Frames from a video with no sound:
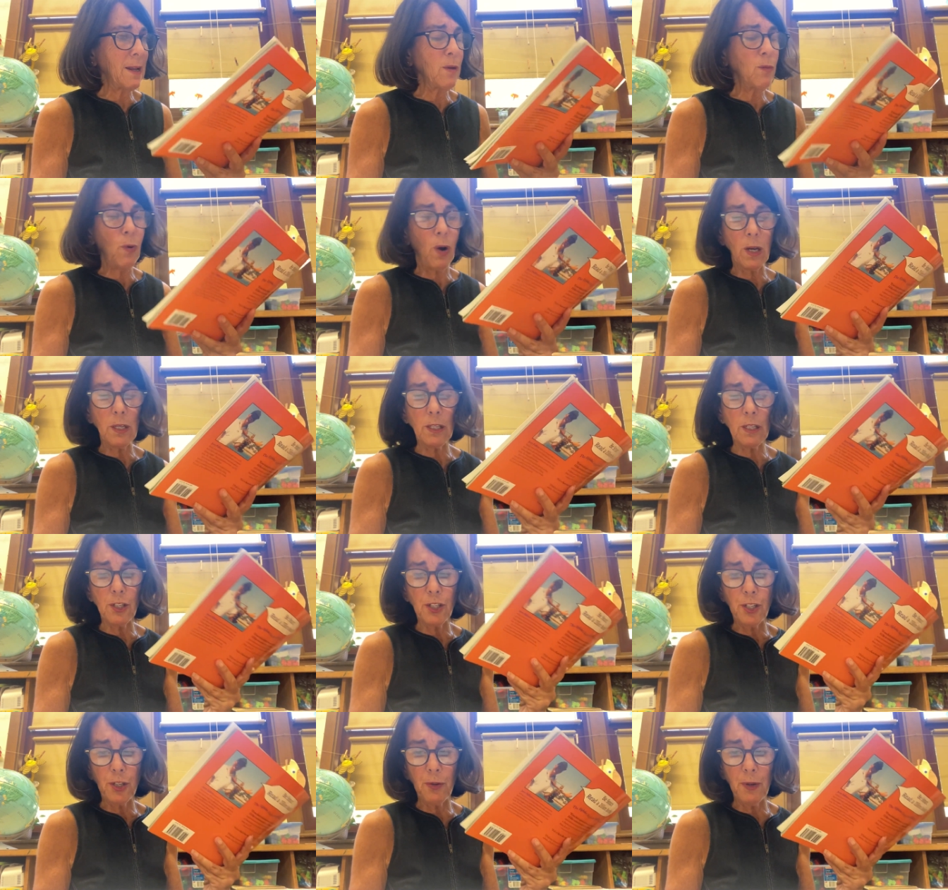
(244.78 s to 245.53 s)
I
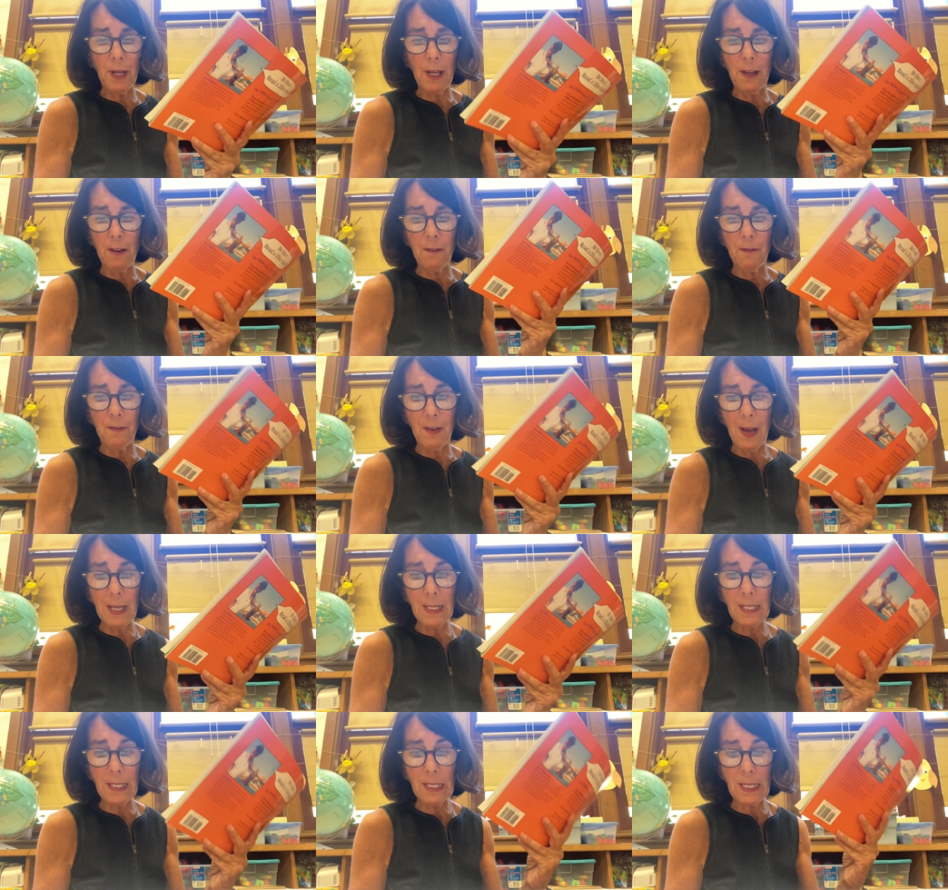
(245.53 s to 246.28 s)
wanted you to
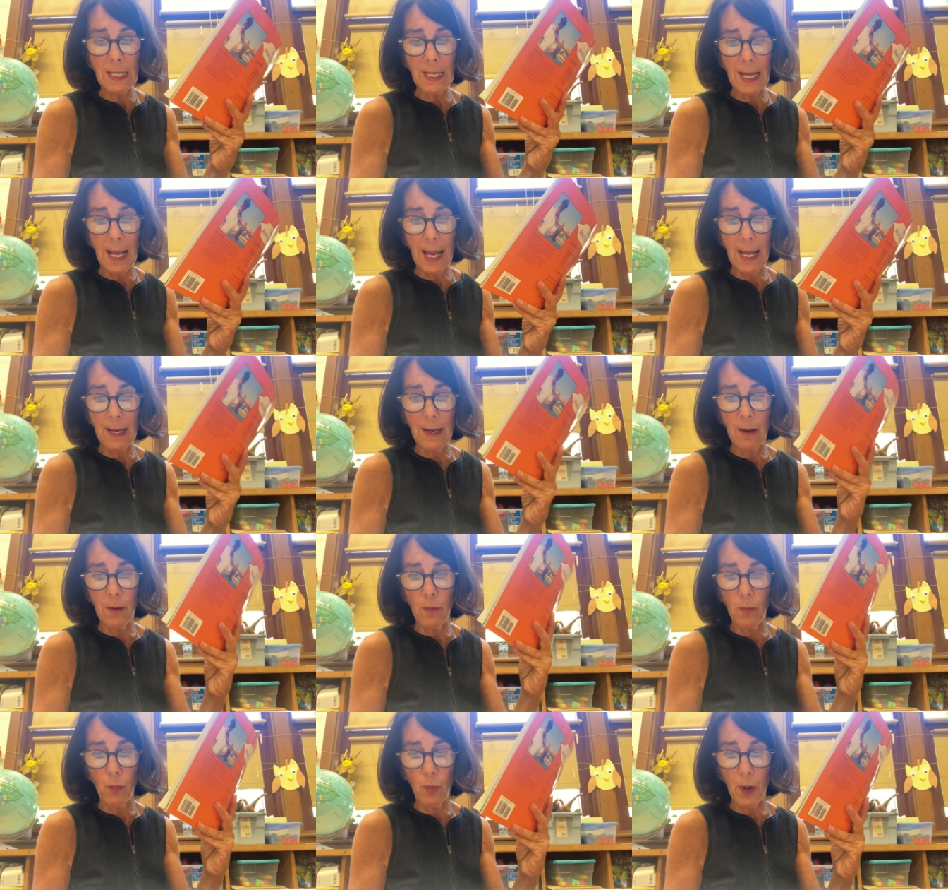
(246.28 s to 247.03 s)
investigate
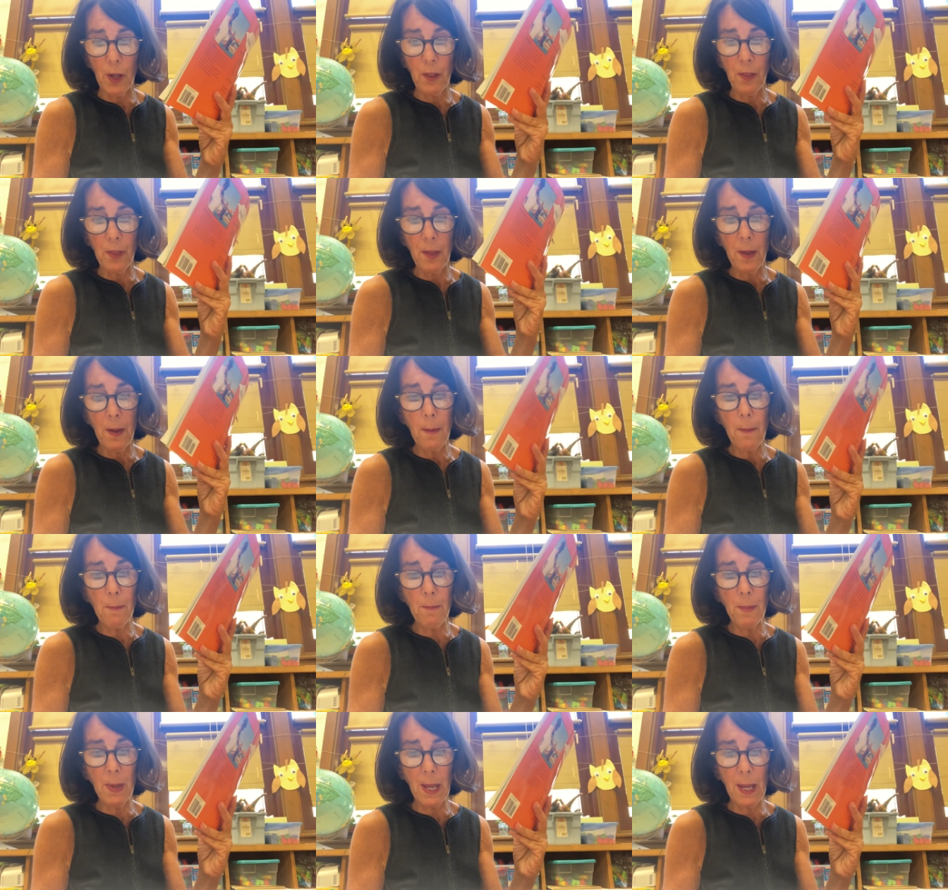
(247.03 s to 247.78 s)
it with
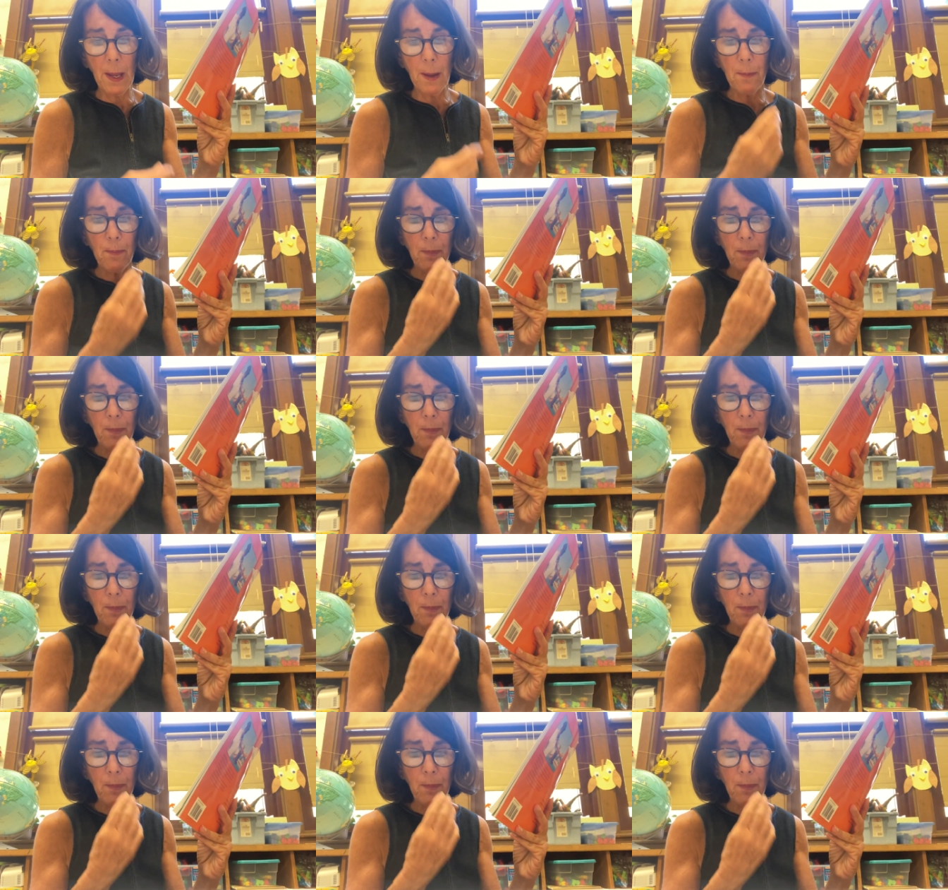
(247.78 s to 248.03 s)
me.